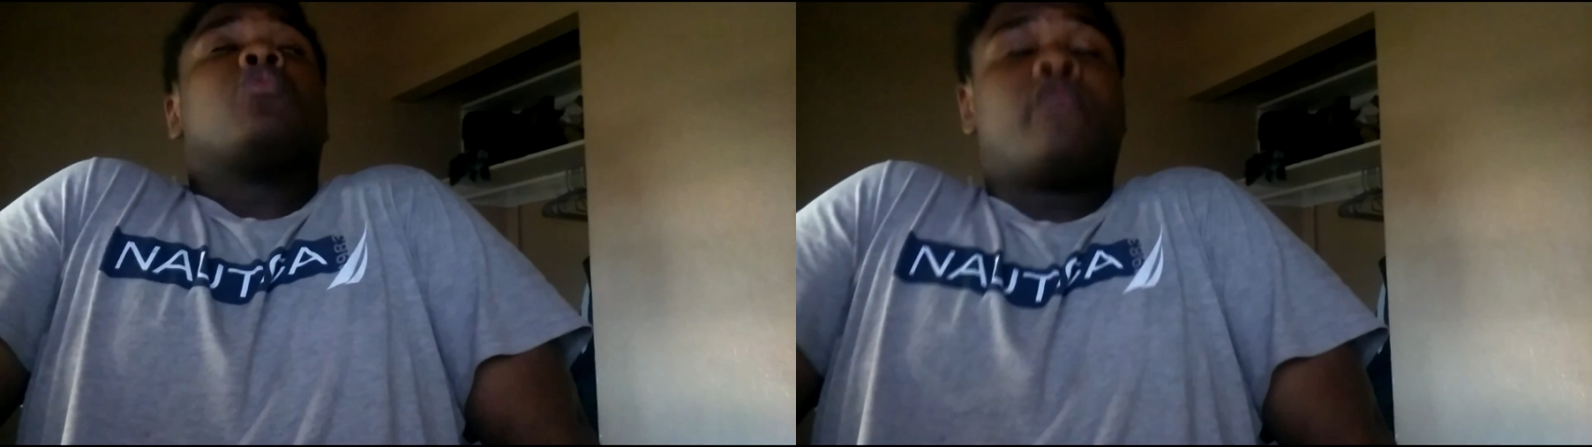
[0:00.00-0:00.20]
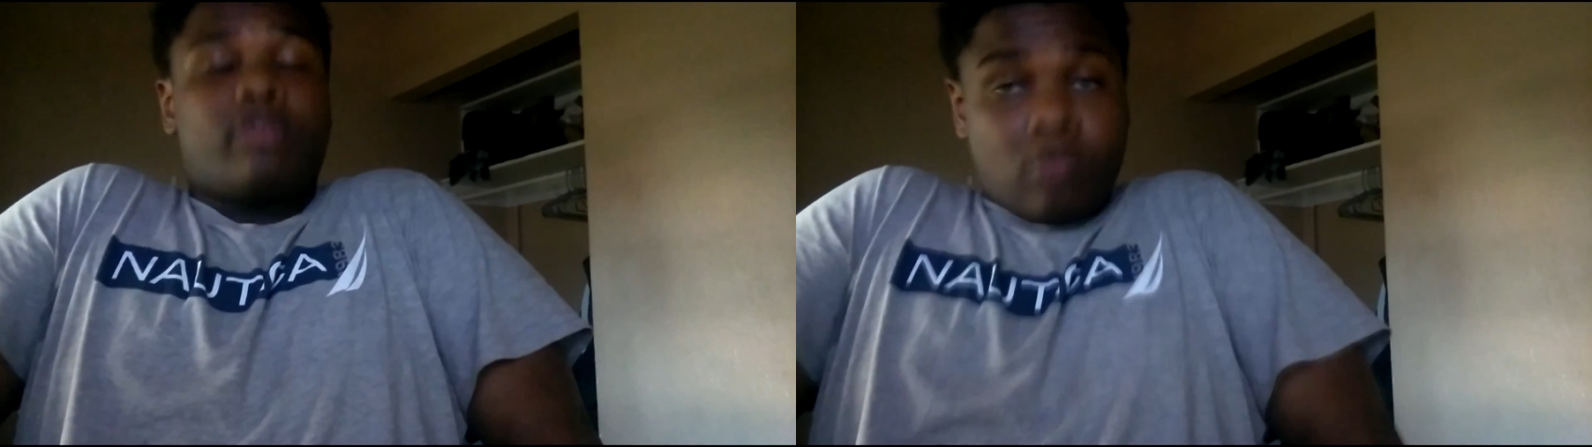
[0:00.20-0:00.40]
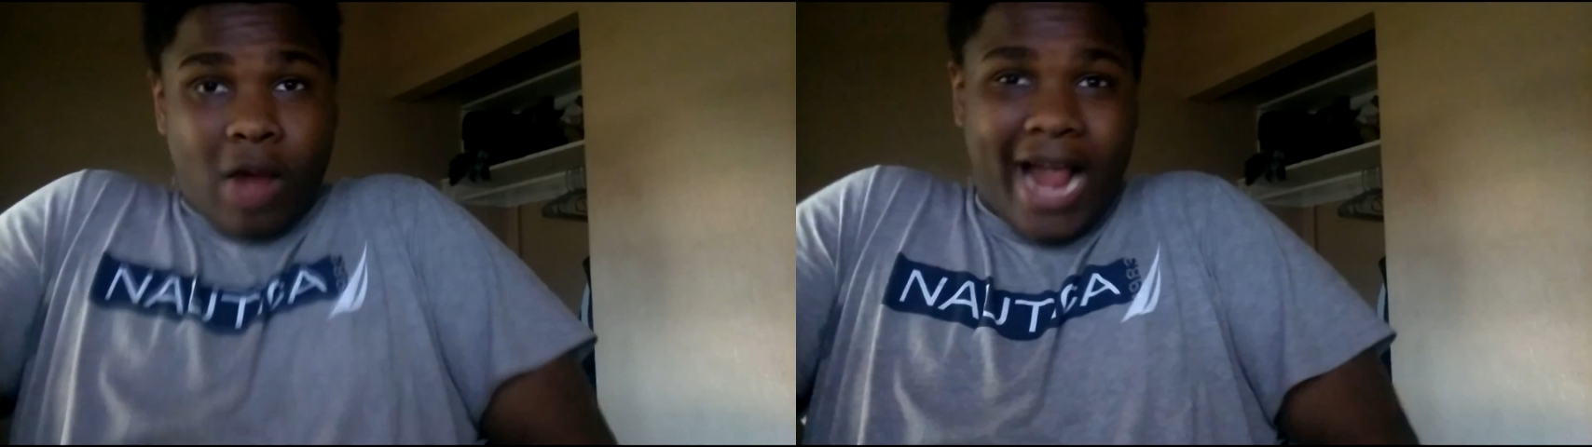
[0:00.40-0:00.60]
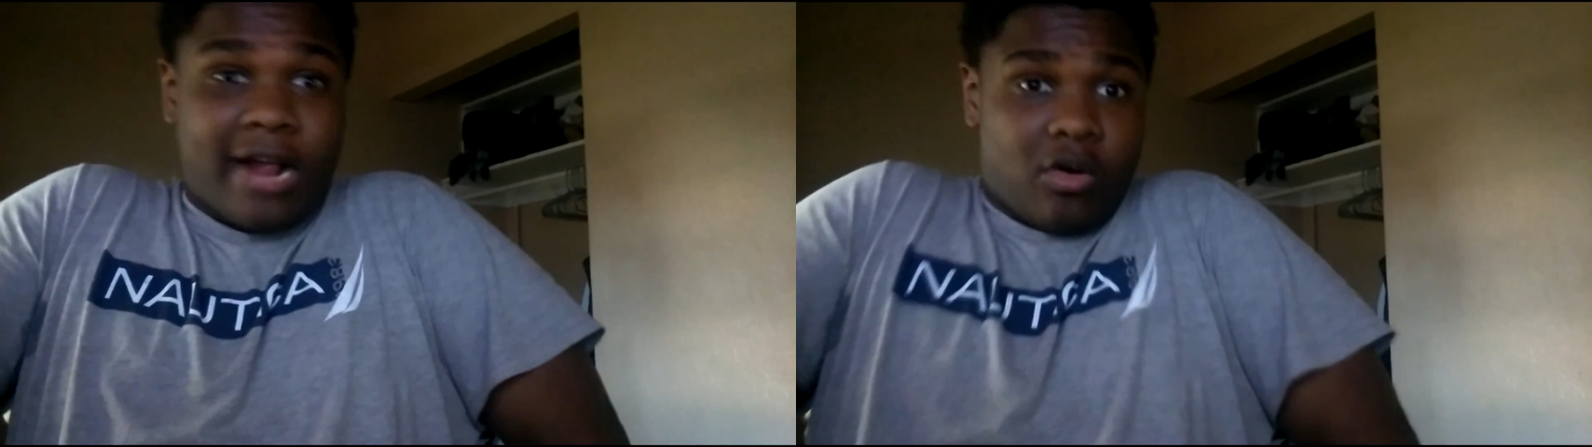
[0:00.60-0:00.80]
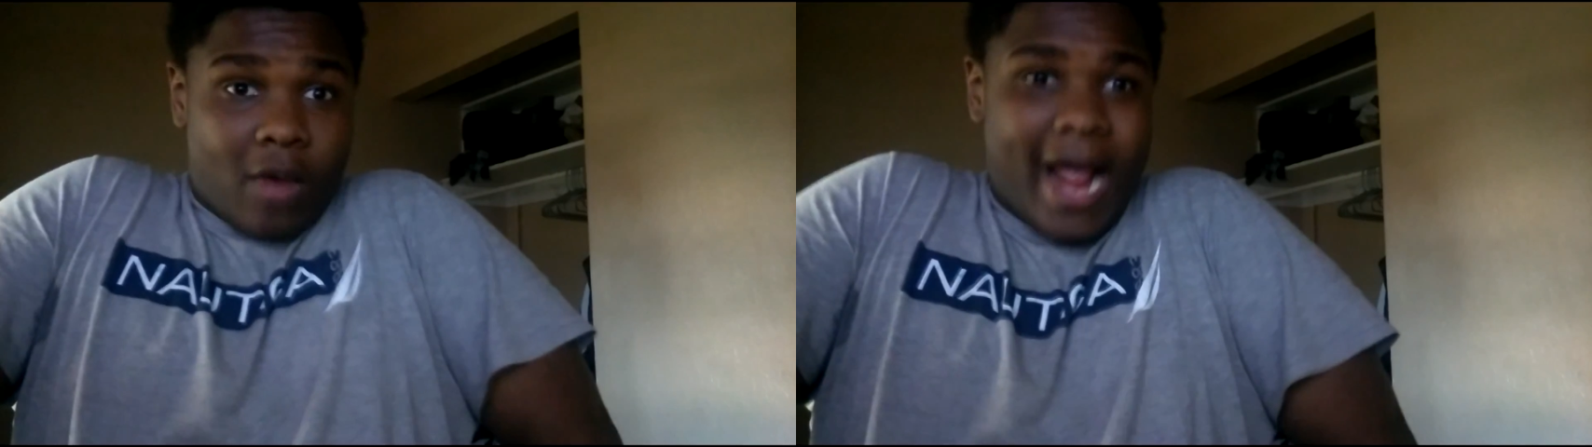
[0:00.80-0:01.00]
from Racka
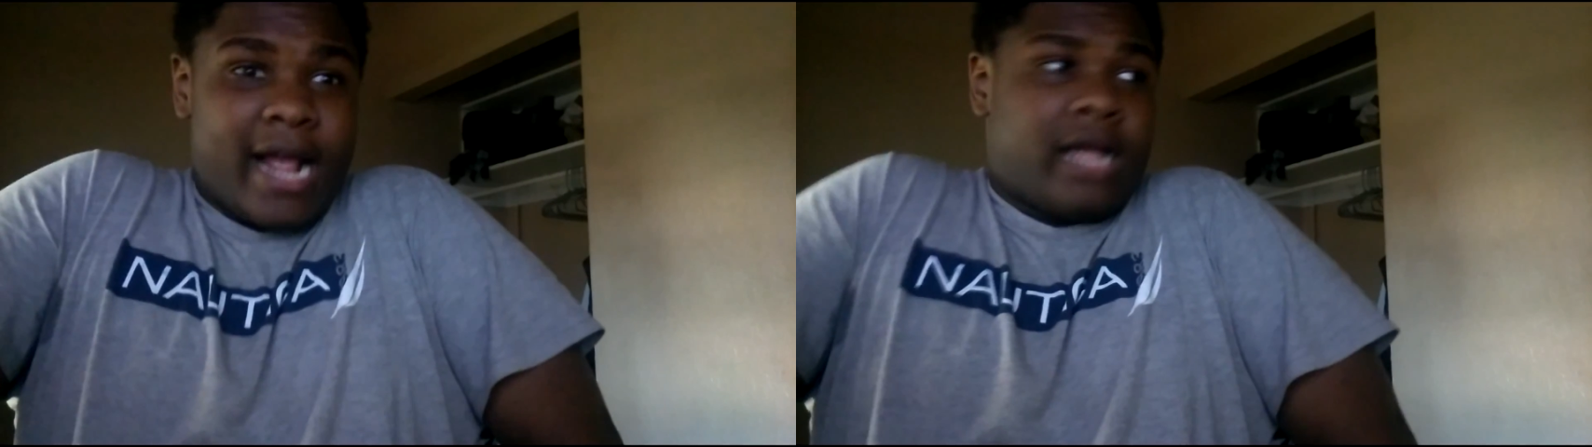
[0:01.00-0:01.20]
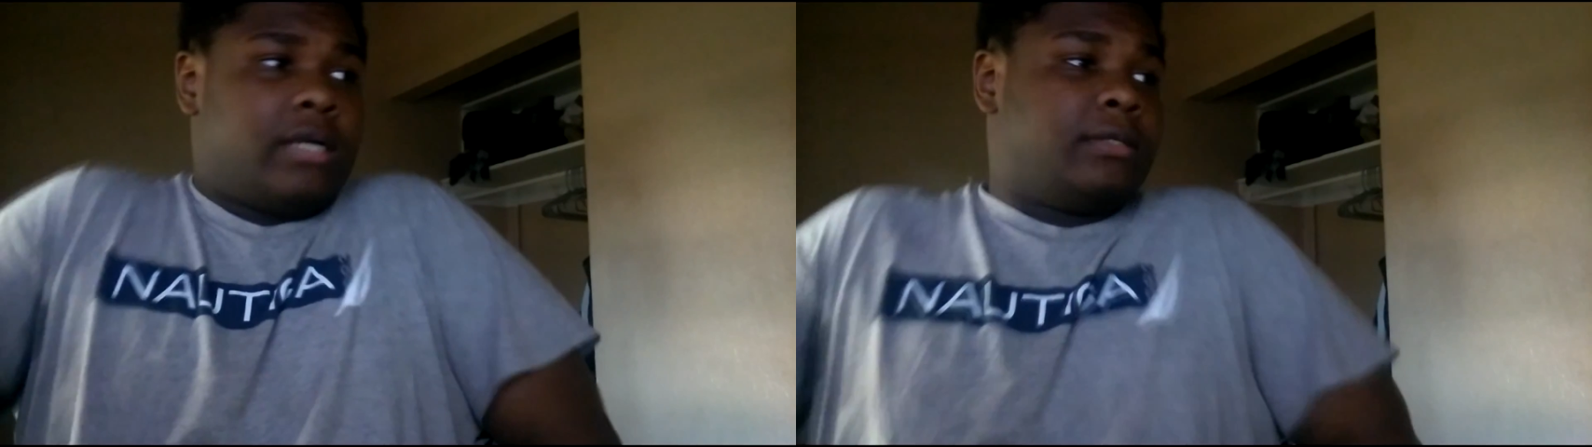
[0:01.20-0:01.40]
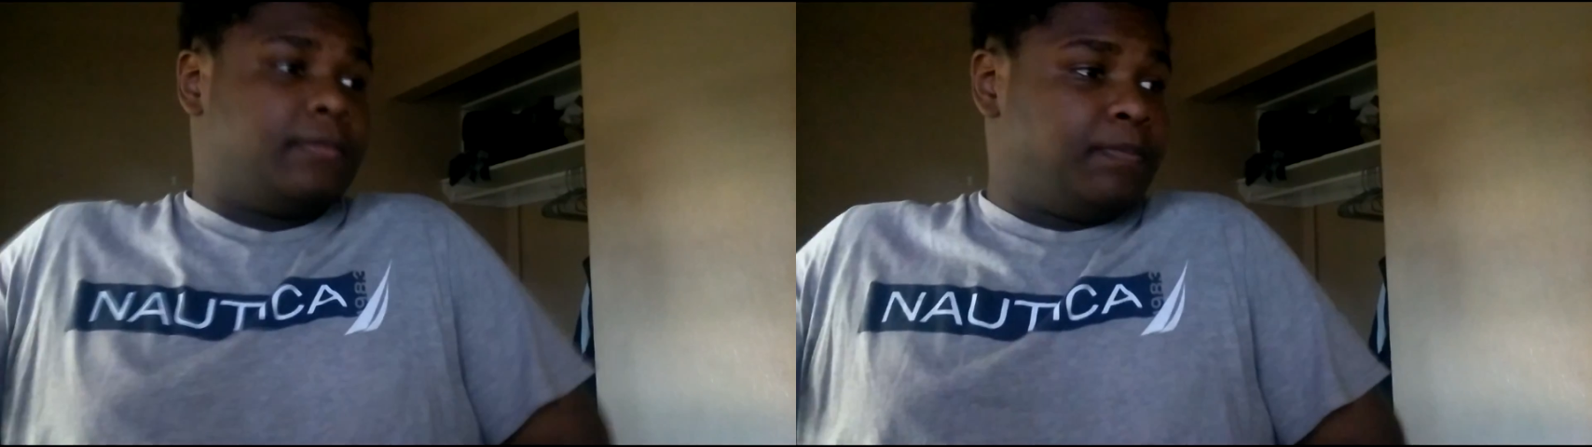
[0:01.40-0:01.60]
Racka.